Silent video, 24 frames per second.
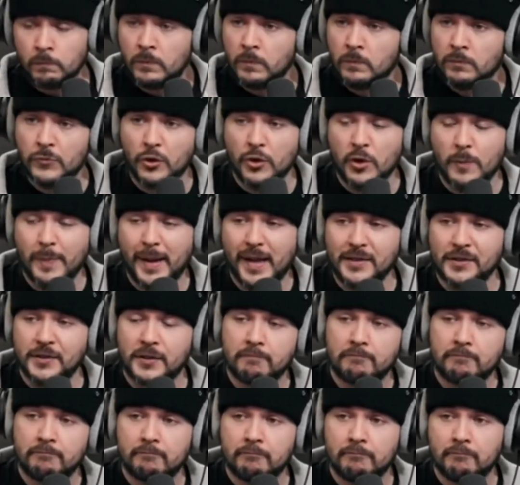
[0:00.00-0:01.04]
Do your best.
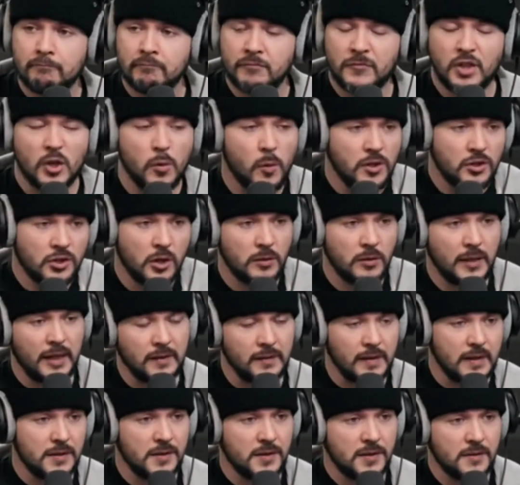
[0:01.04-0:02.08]
Do a show like
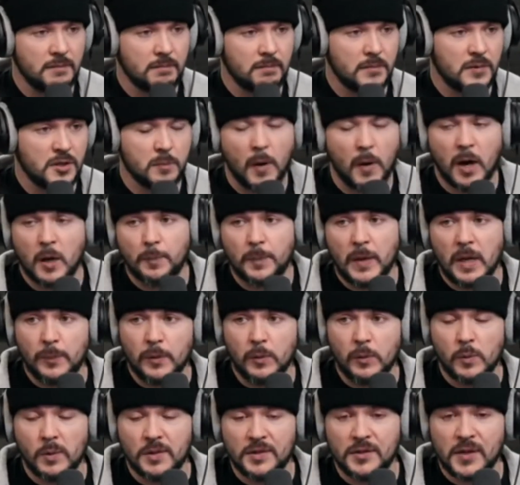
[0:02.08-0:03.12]
this. Smart
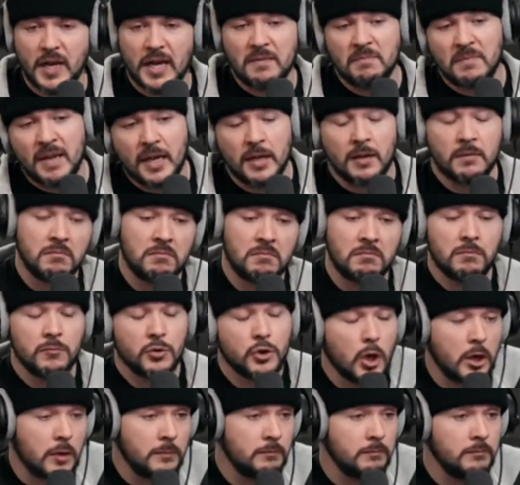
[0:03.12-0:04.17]
people will say,
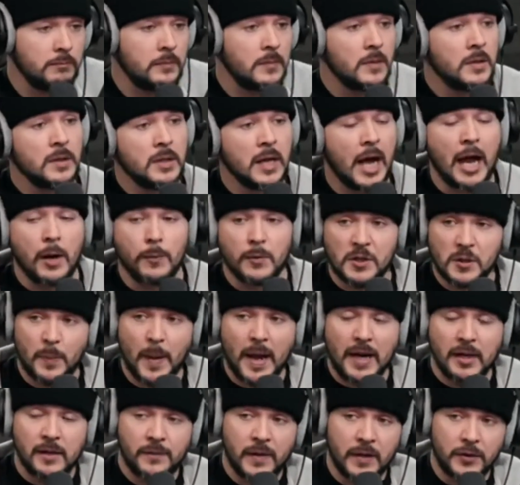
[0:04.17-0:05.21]
sure. I
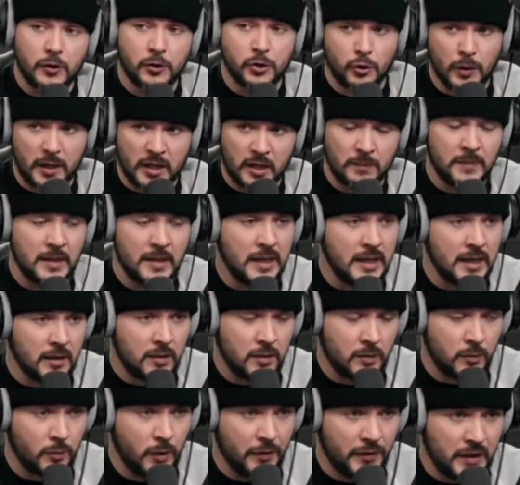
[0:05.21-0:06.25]
respect that you're treating me
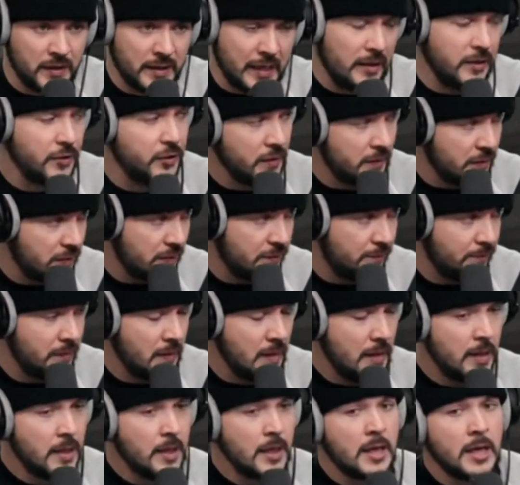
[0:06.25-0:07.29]
with intelligence.
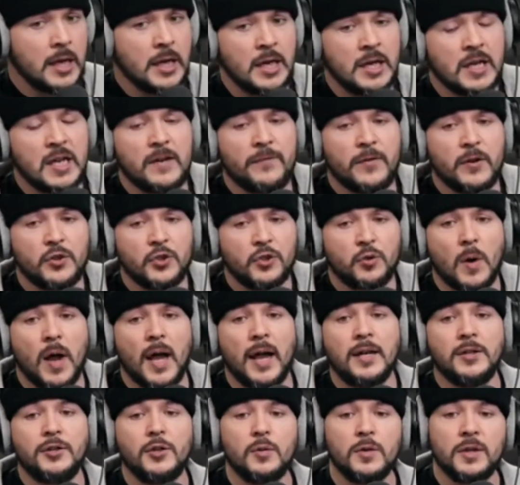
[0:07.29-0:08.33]
If you're
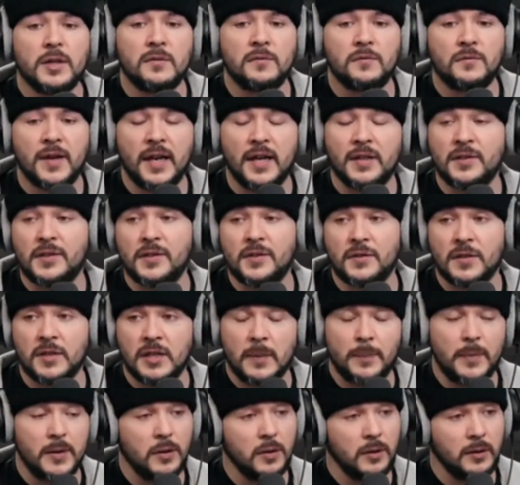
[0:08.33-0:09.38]
trying to convince the
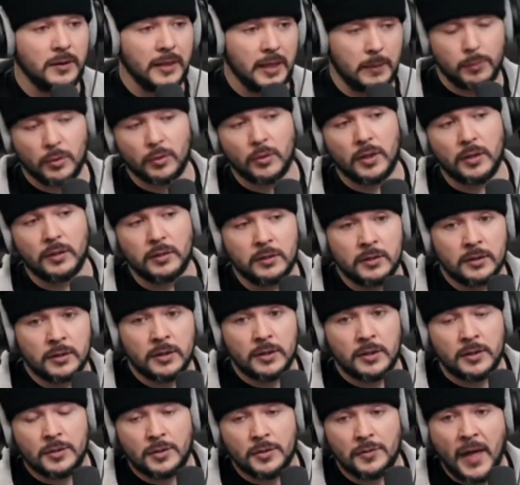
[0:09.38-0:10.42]
typical liberal,
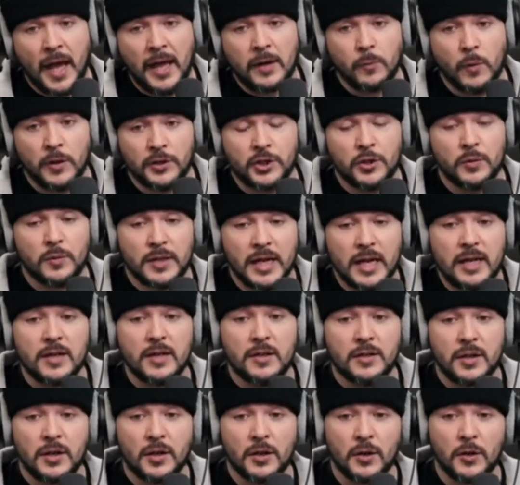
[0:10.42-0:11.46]
then what you need to
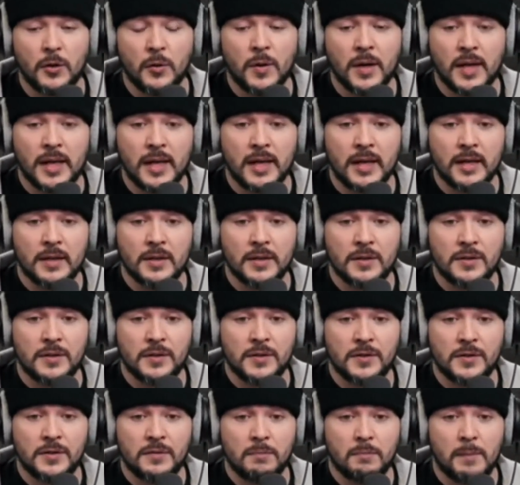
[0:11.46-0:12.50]
do
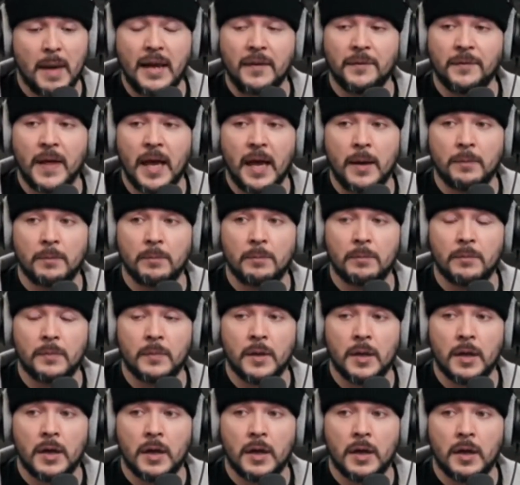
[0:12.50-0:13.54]
is make them
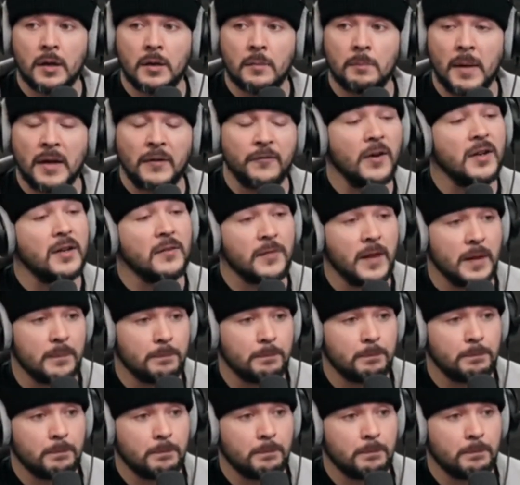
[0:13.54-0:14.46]
make fun of them,